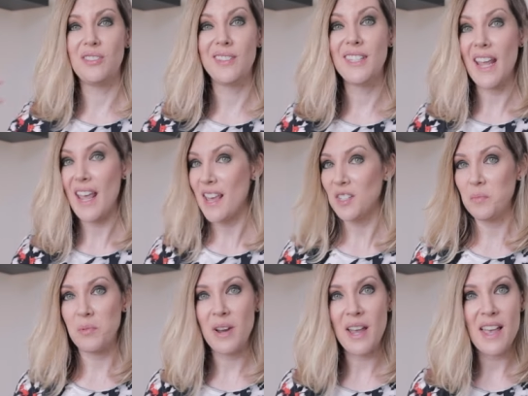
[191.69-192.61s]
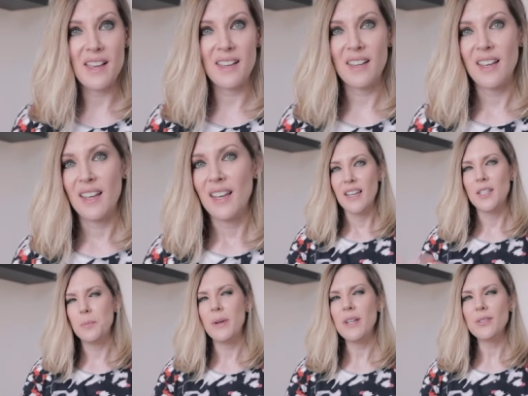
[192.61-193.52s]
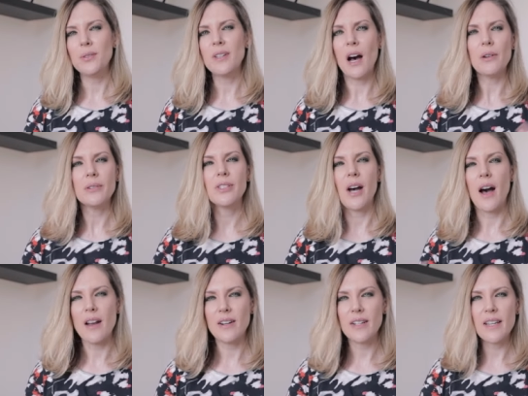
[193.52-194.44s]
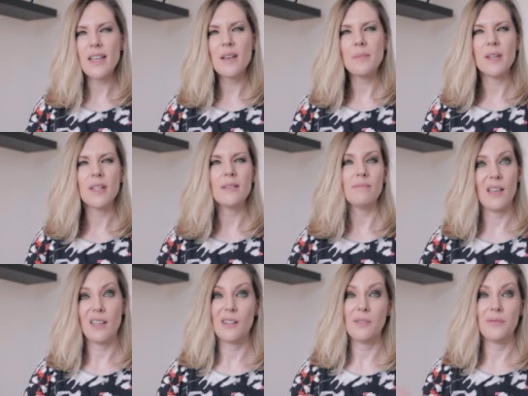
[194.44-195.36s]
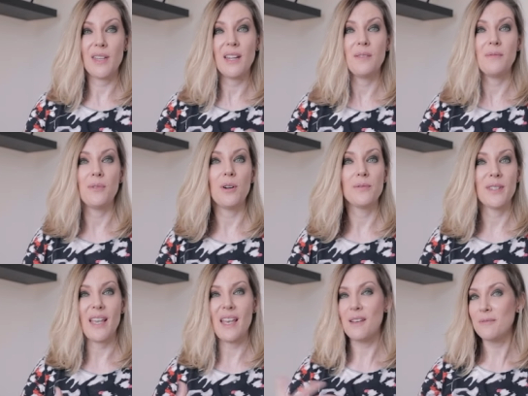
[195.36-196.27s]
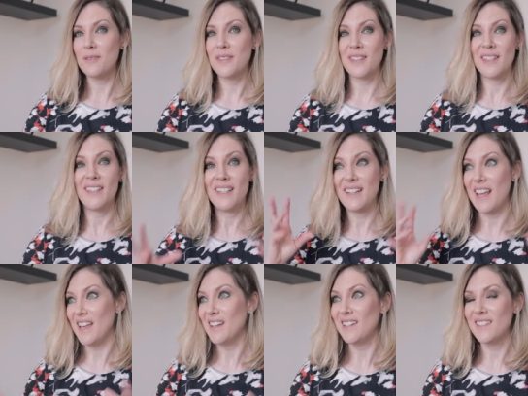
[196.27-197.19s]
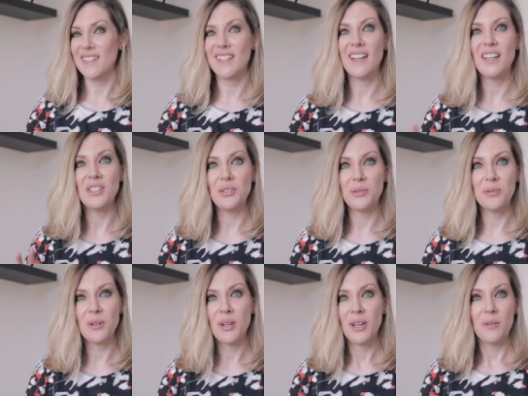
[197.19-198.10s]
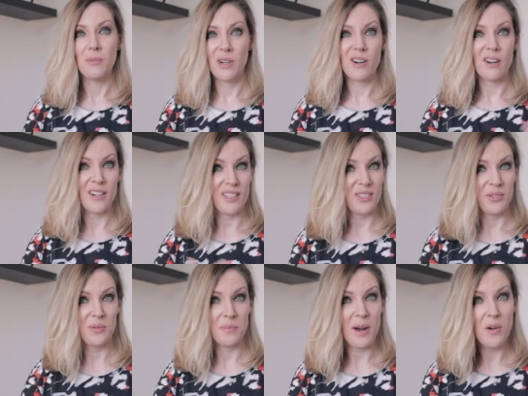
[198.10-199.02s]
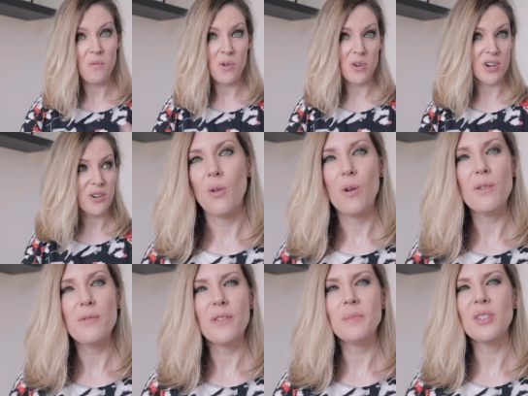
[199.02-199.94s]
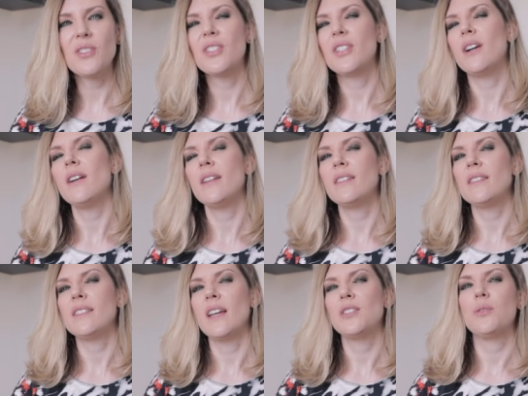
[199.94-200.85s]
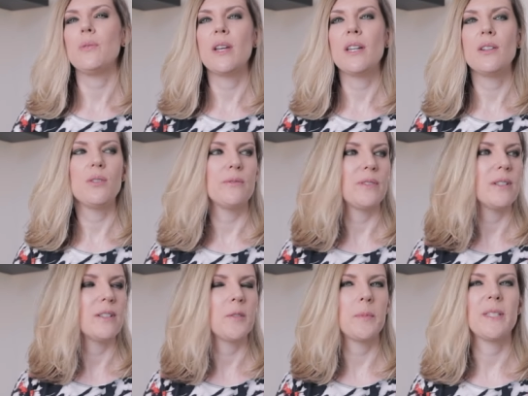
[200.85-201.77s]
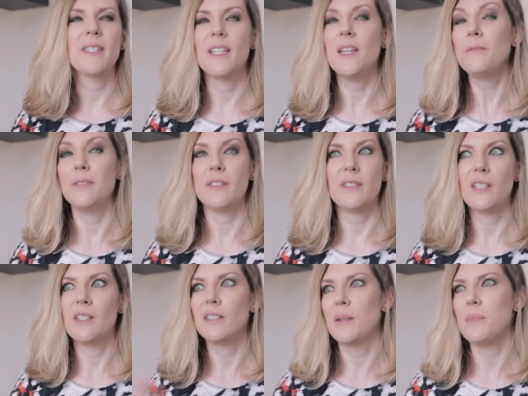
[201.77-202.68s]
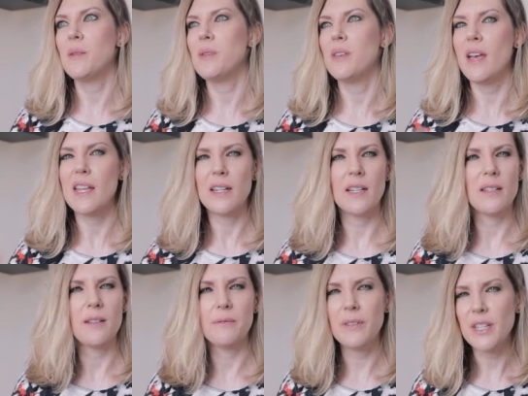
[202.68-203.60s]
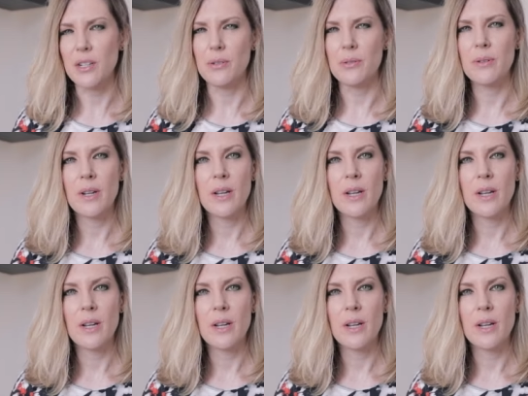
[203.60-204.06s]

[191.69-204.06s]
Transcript: day's break. It depends on how tired I am and if that involves everything and anything I do regarding to my work, or if I'm just tired and saturated of a specific thing, like maybe editing a video.